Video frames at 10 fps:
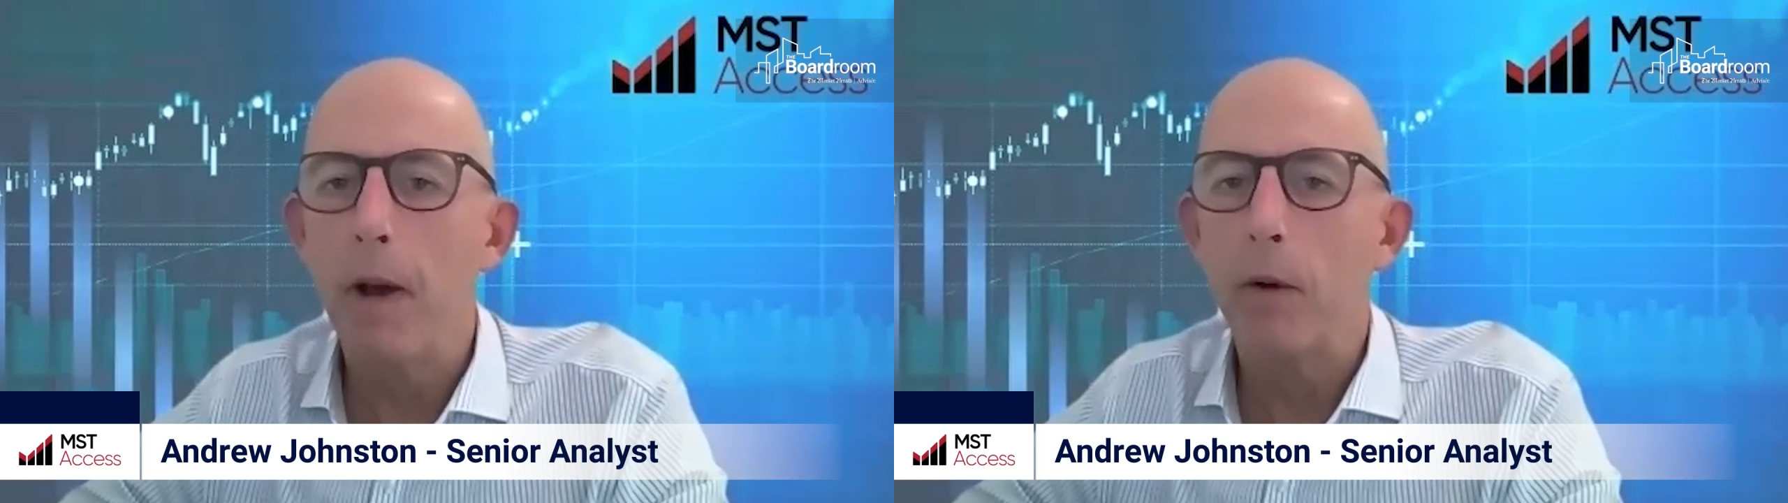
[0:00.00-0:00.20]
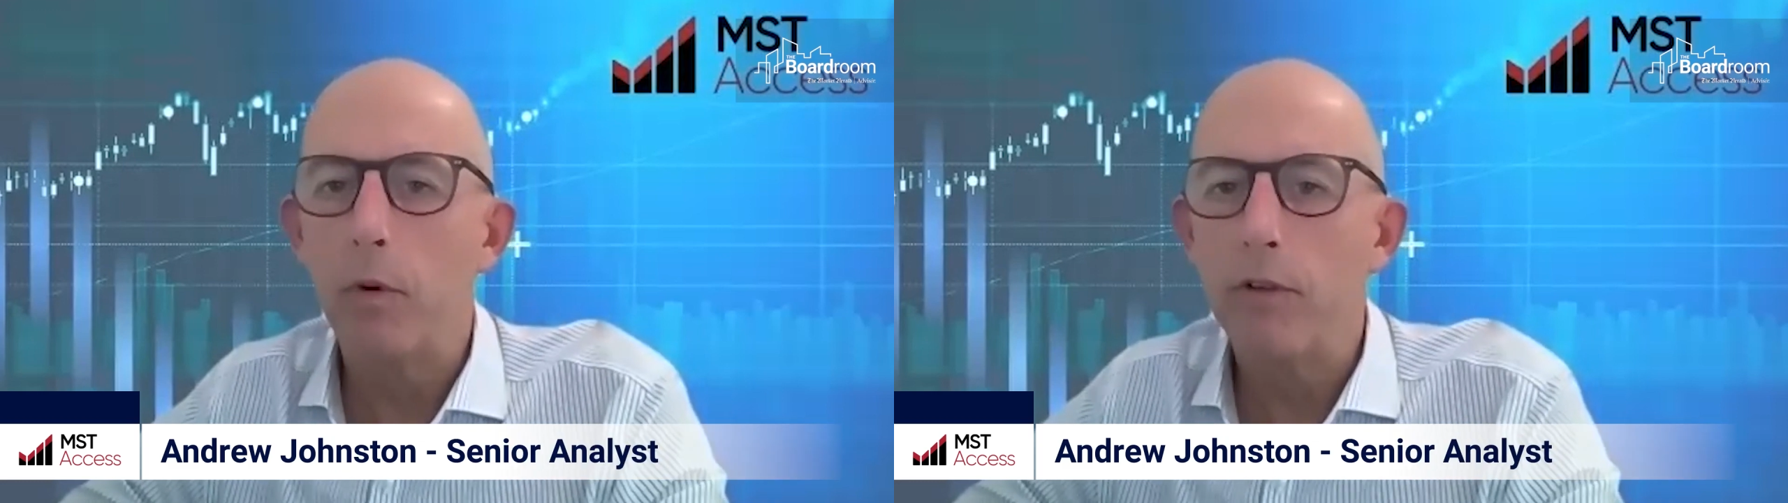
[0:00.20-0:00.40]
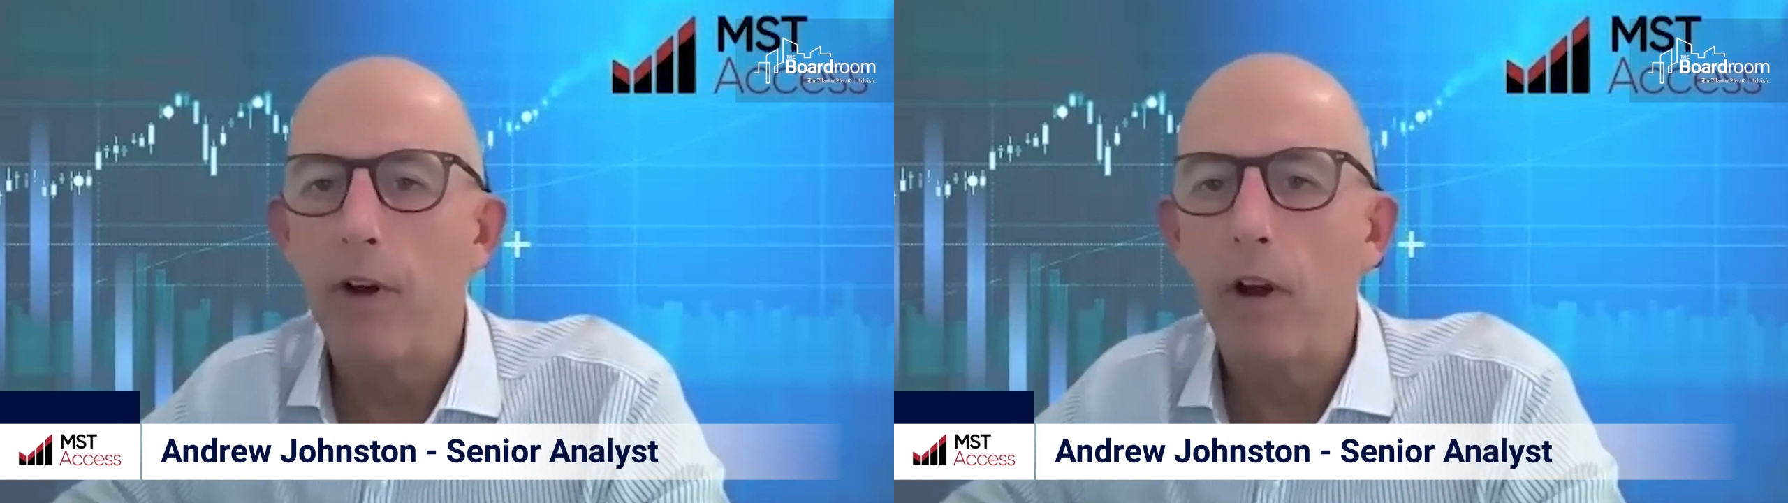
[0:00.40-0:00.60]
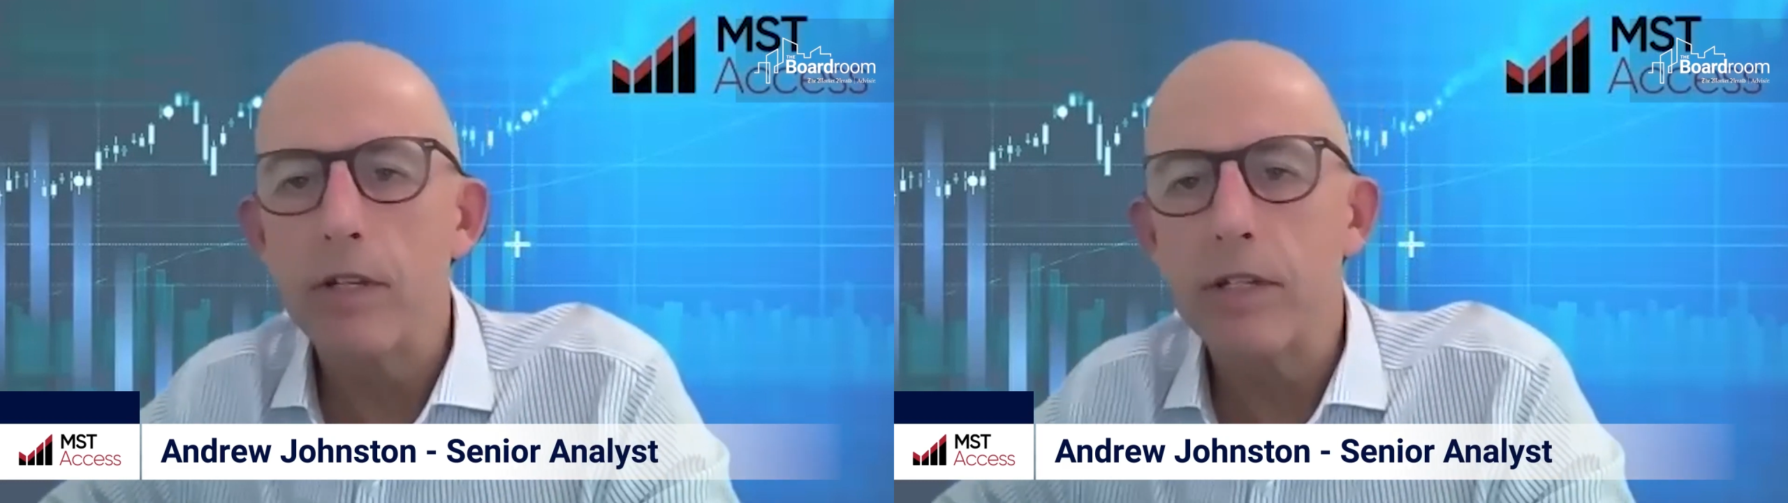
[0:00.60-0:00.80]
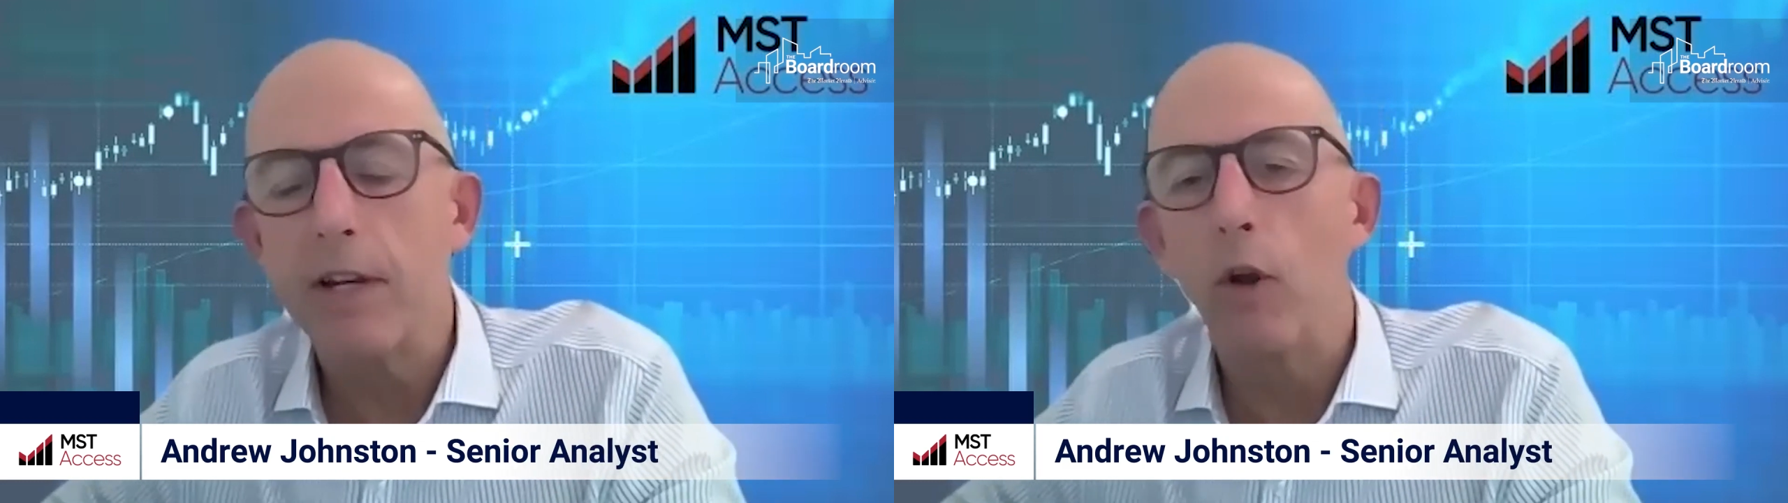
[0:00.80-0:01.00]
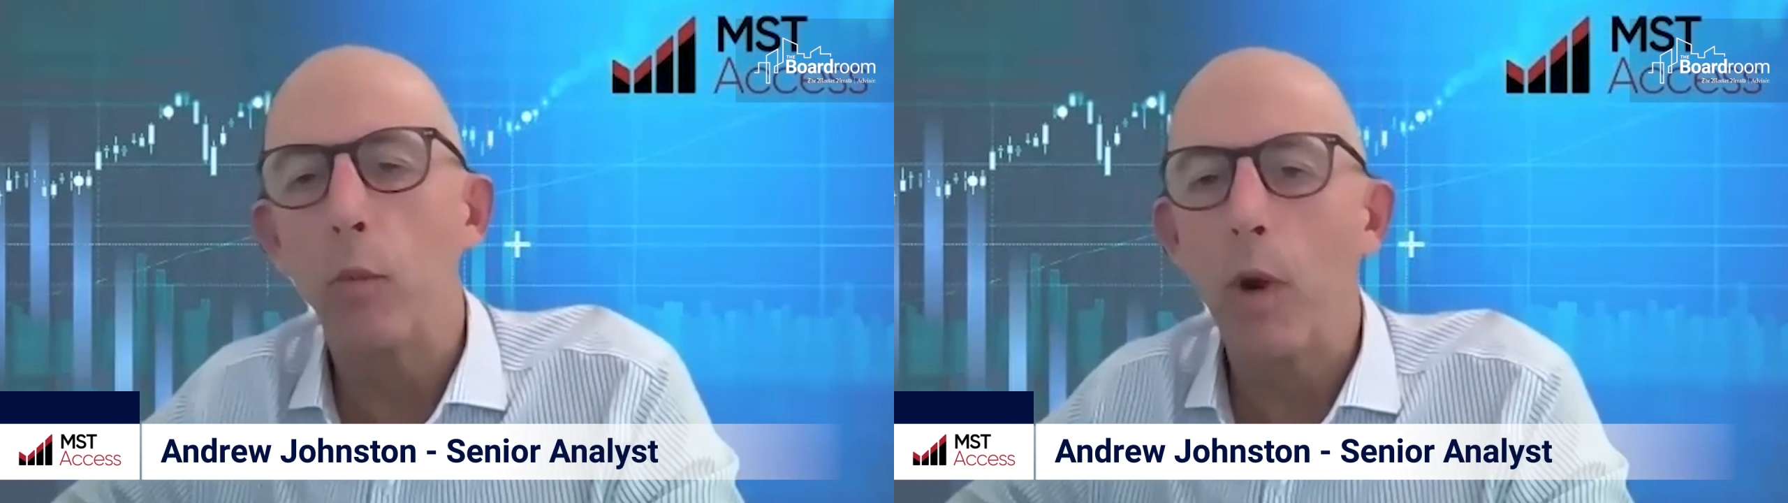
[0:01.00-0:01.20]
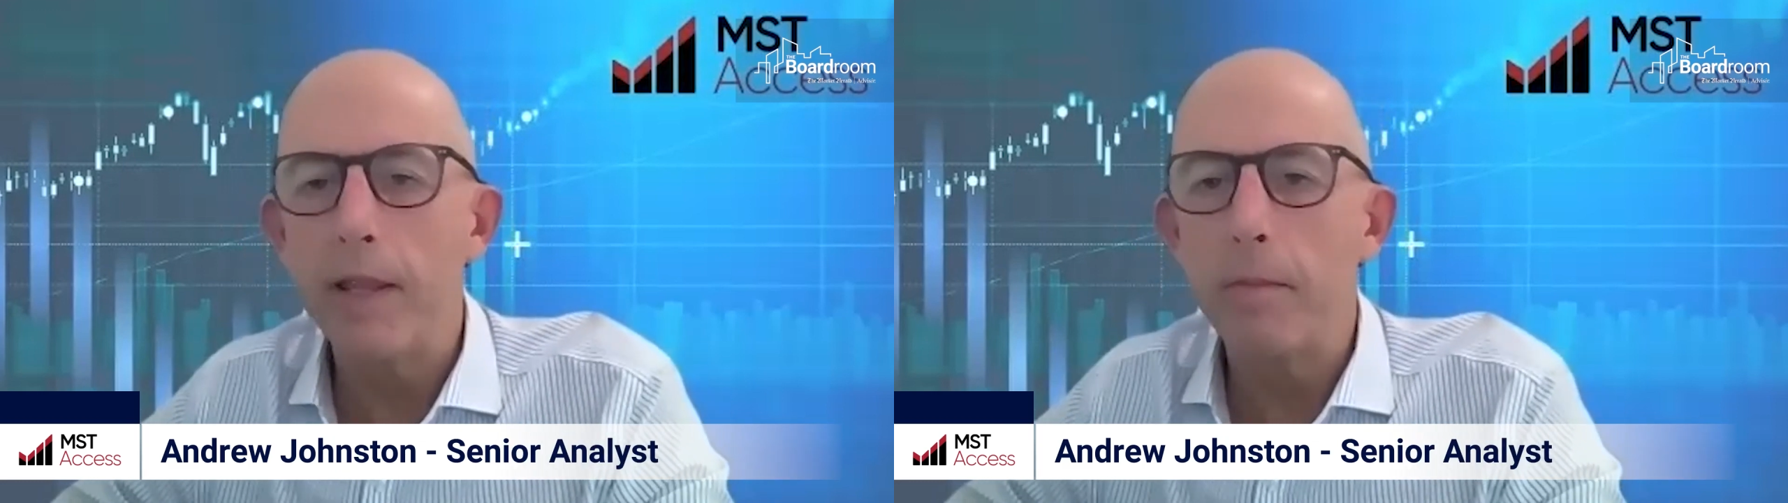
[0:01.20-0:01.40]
but we focused in on where